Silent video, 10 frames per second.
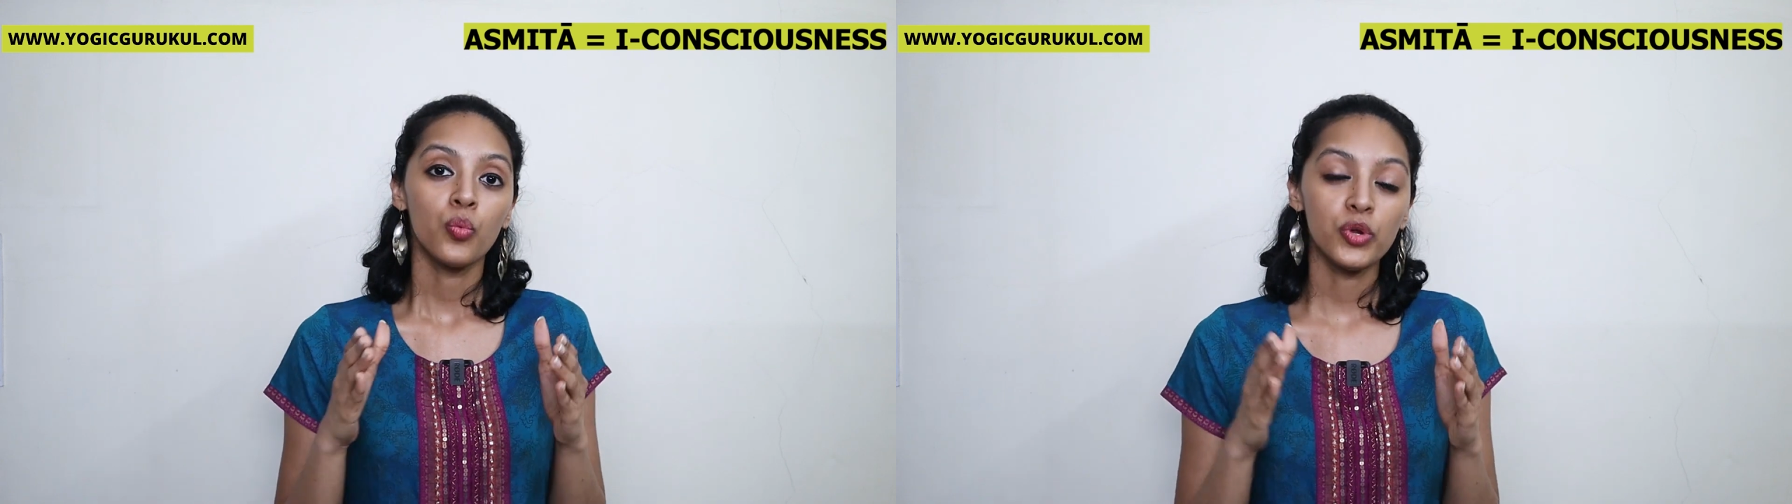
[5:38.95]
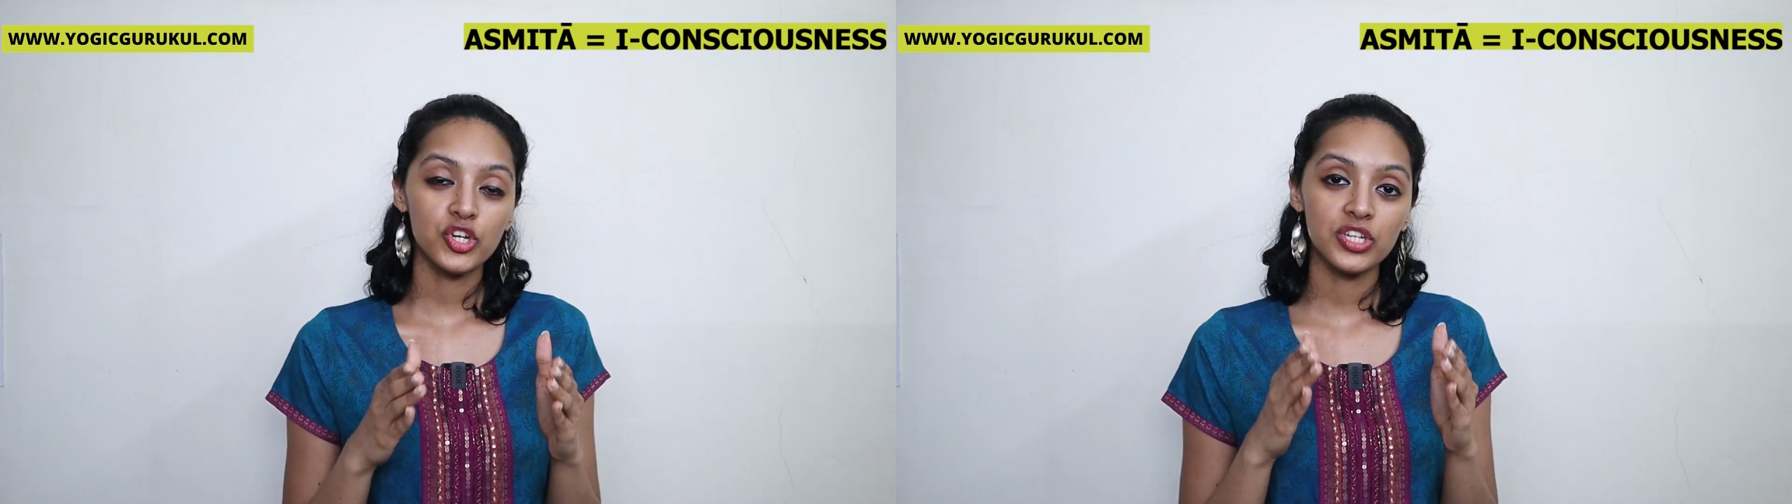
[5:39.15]

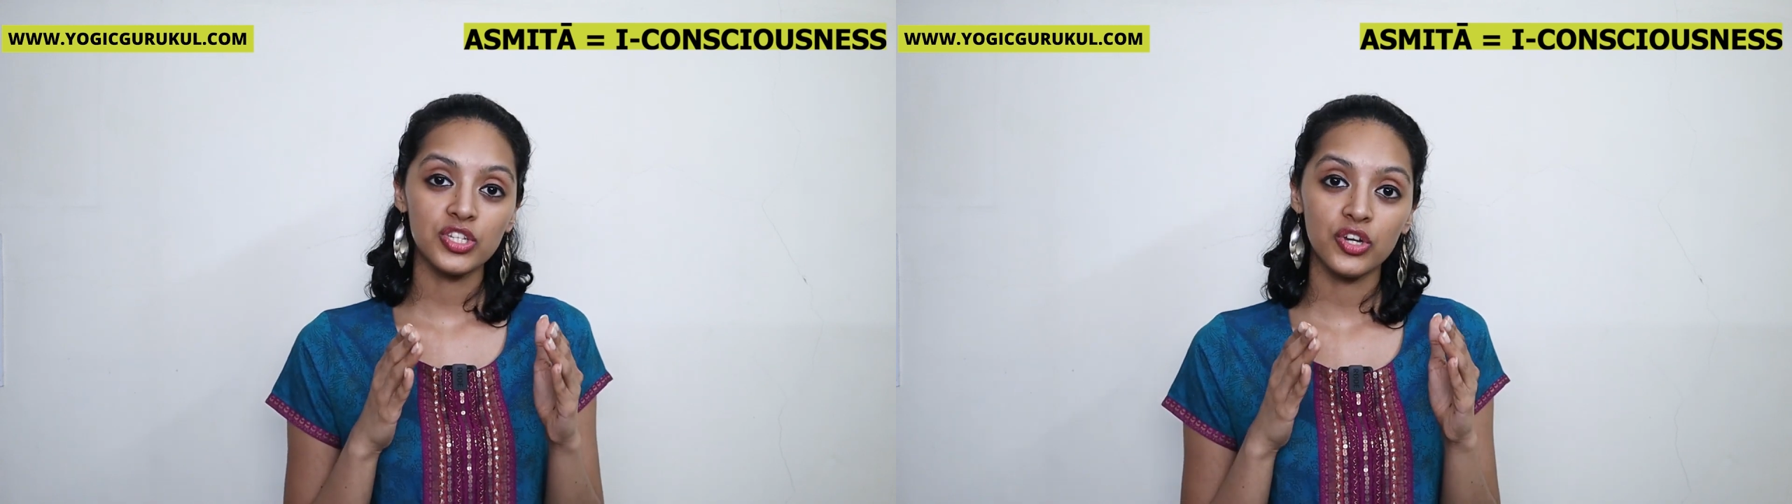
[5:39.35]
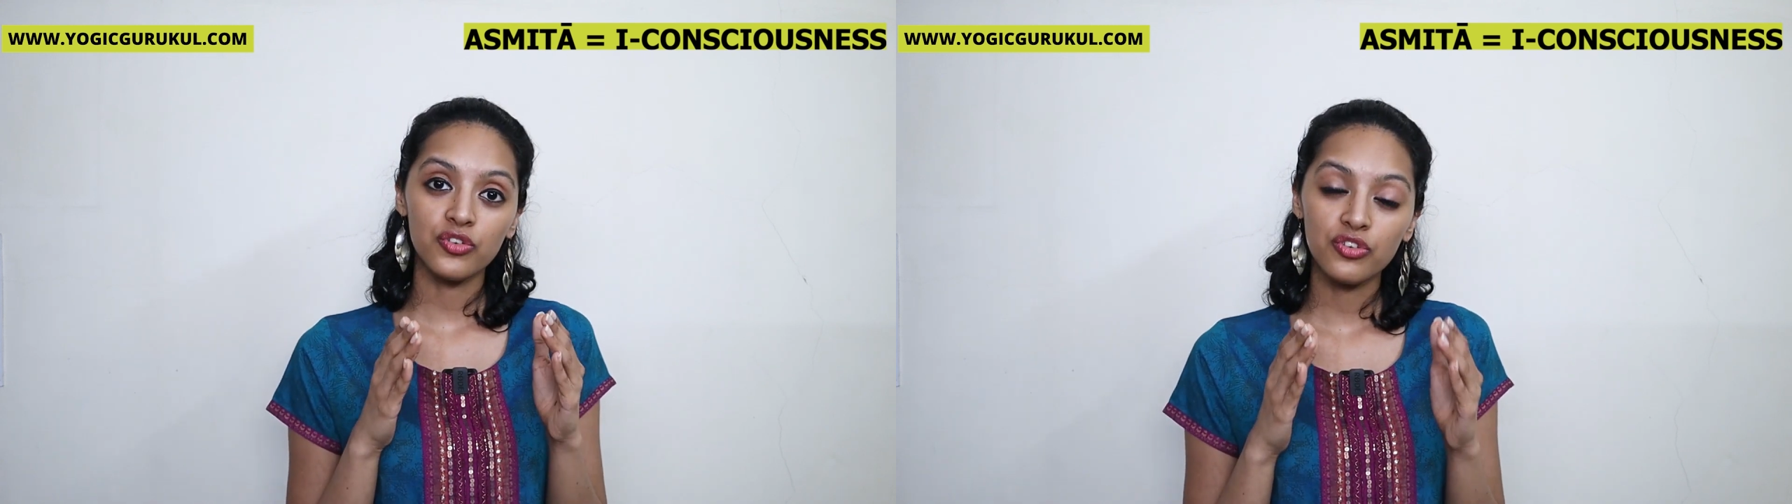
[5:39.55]
which
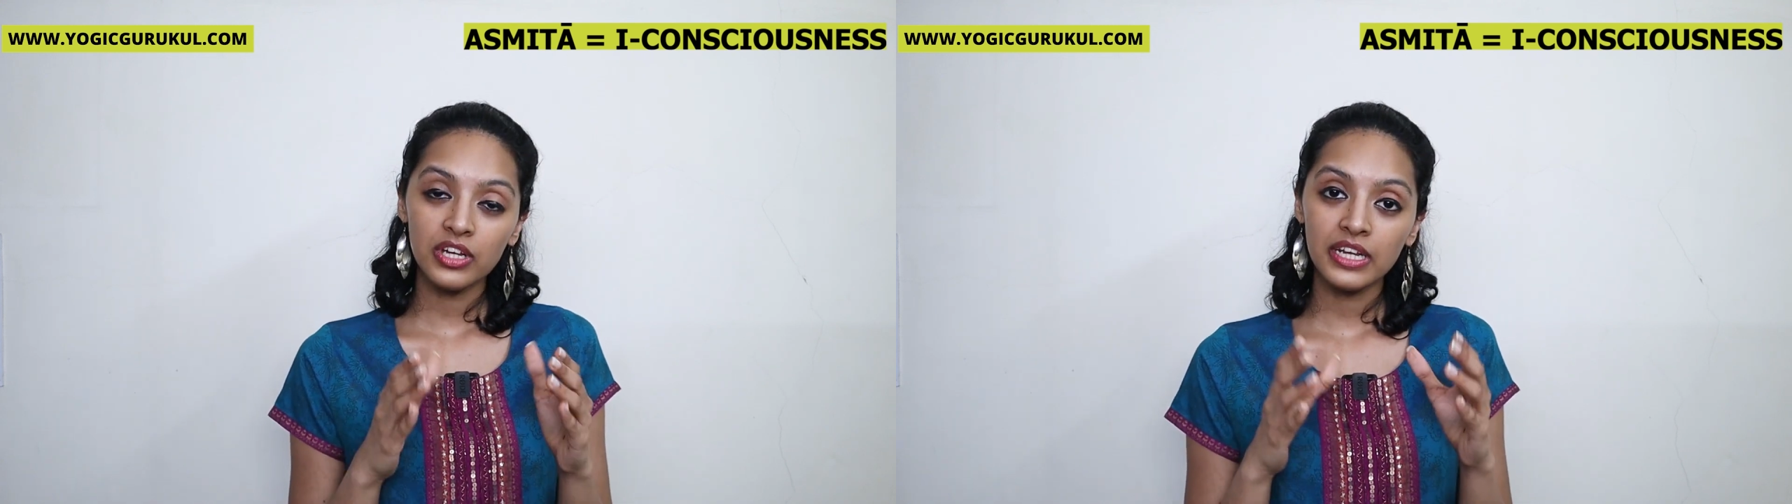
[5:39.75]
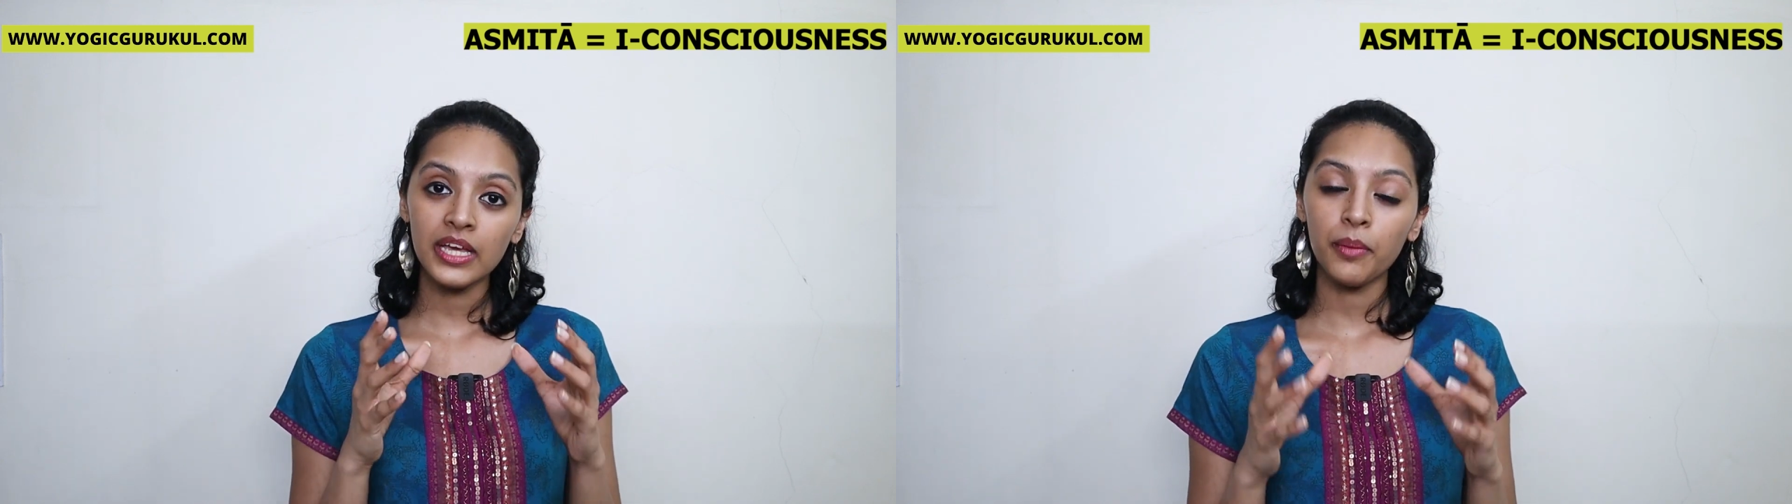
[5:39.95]
is
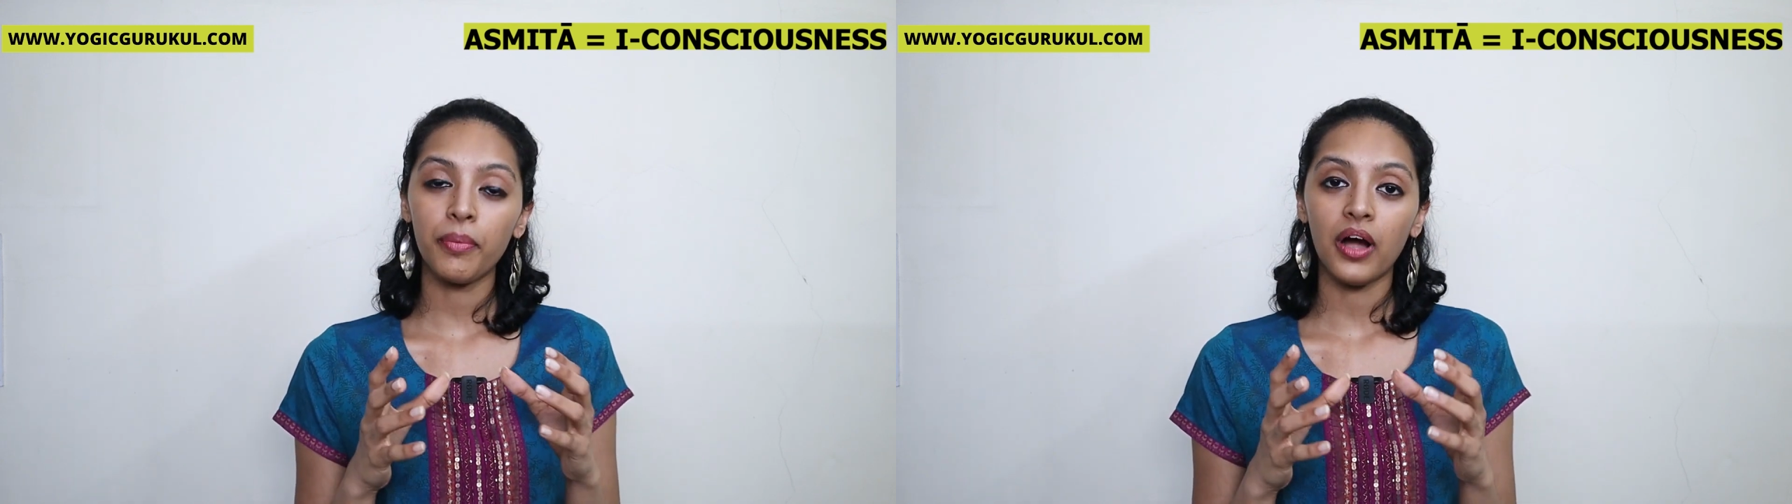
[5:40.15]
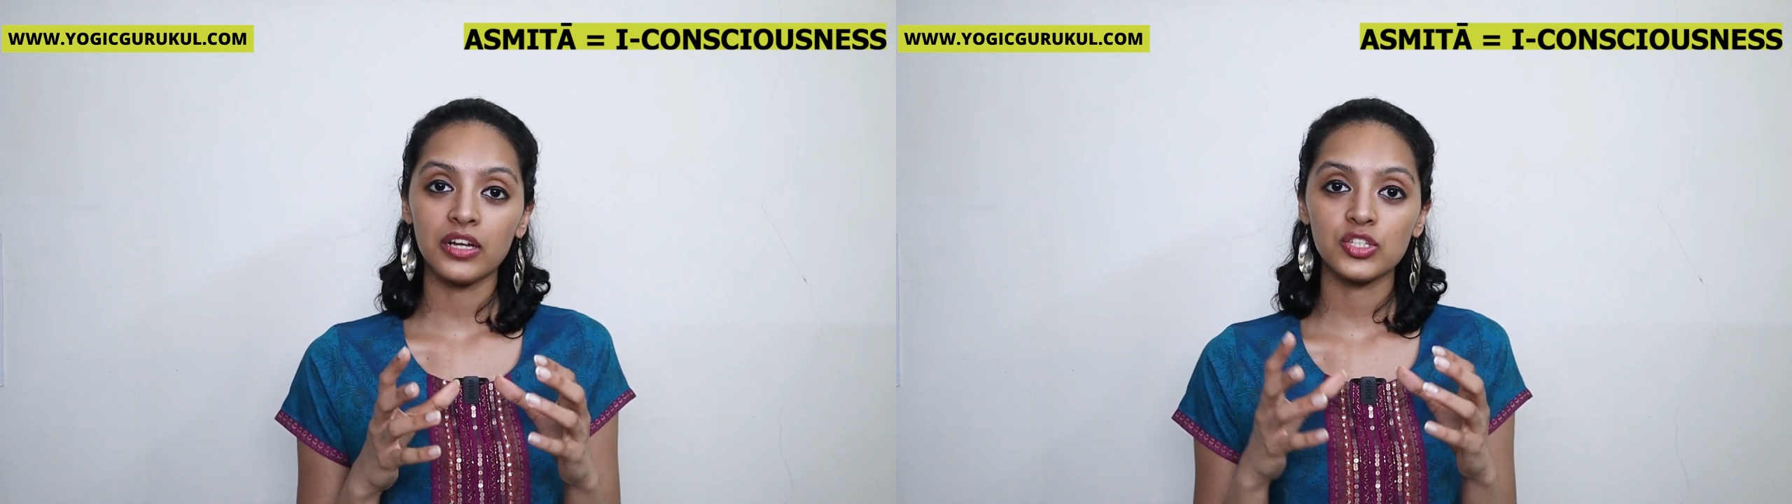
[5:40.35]
really a
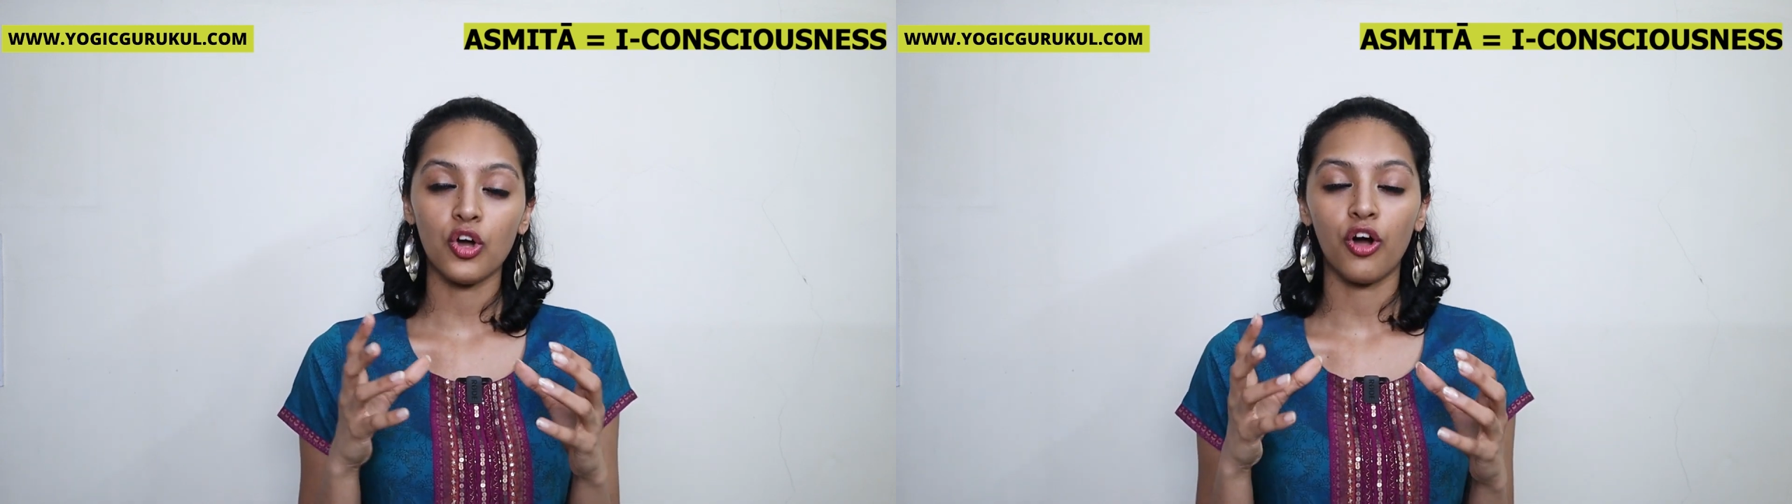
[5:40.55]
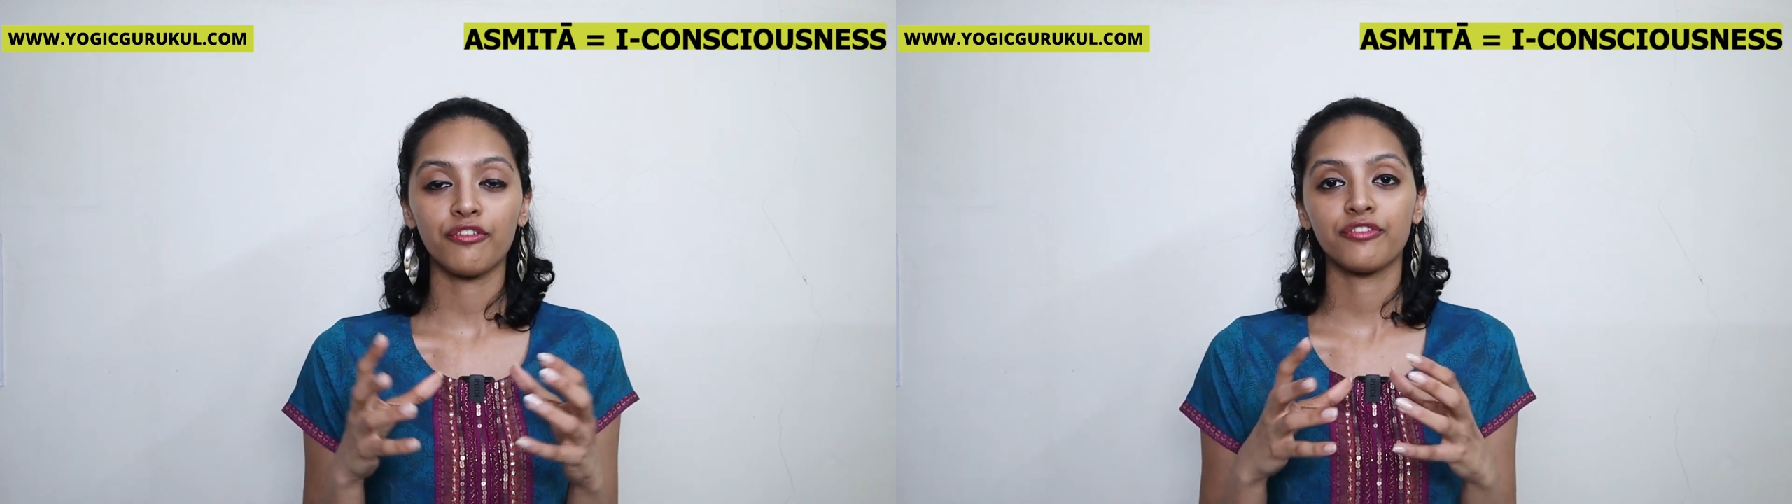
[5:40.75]
part
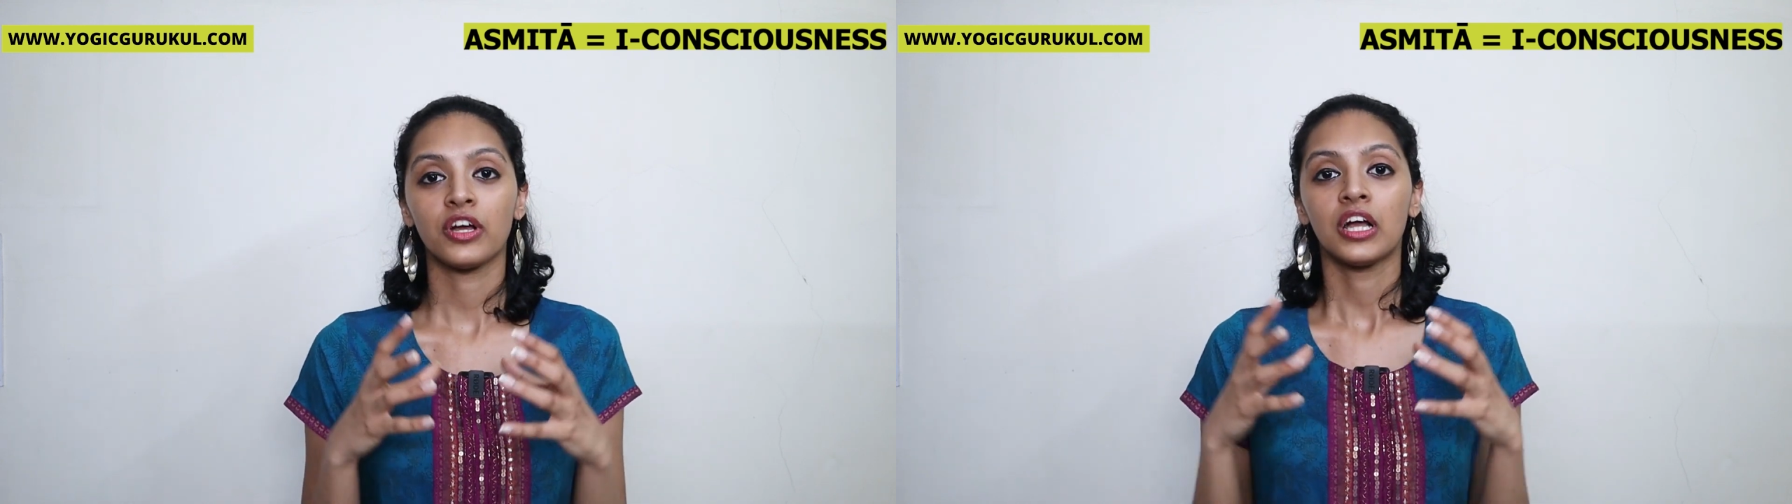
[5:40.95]
of